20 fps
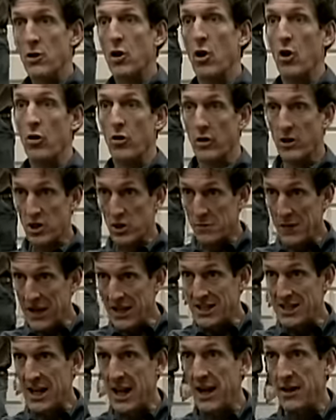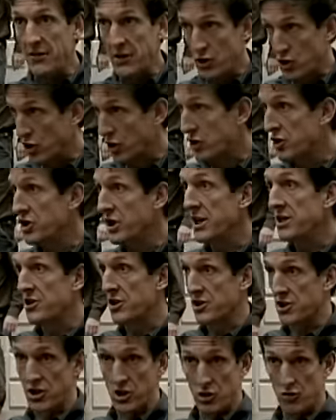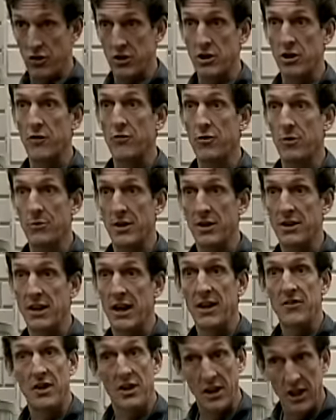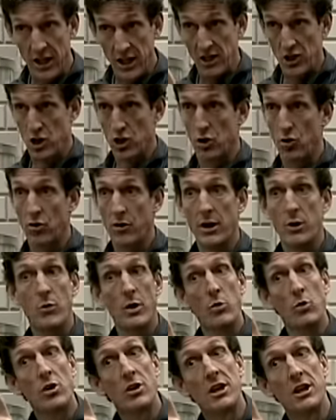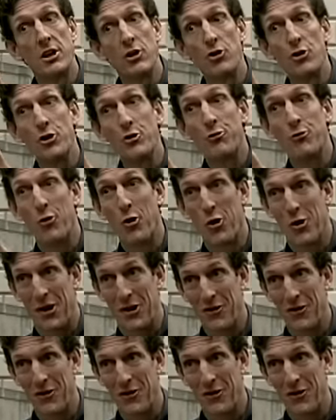or else maintain that your Jesus is risen from the dead, that he is Lord, and we will kill you for it."